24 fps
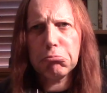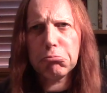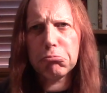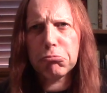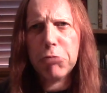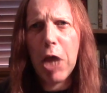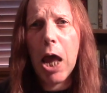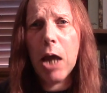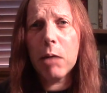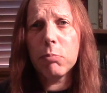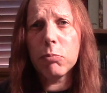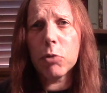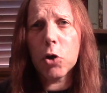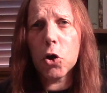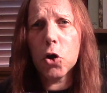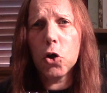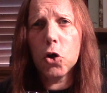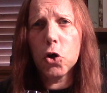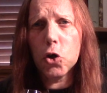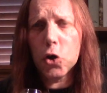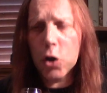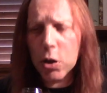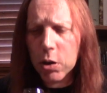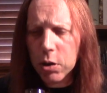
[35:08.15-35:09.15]
damn
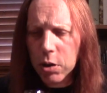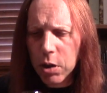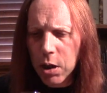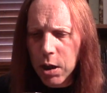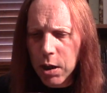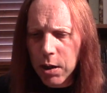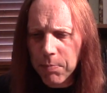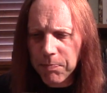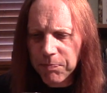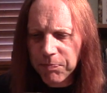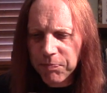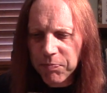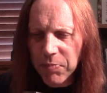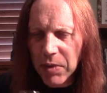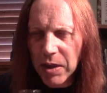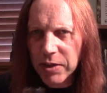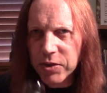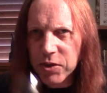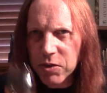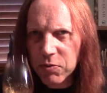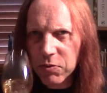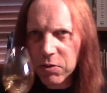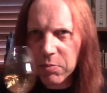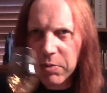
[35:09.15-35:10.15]
good. Let's
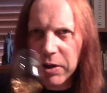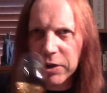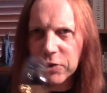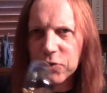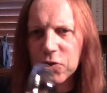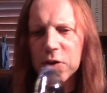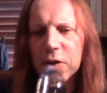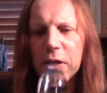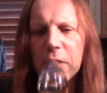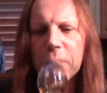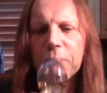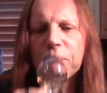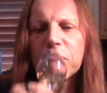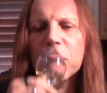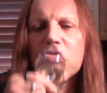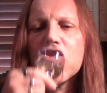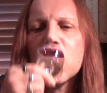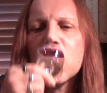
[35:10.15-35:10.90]
see what the palate's like now.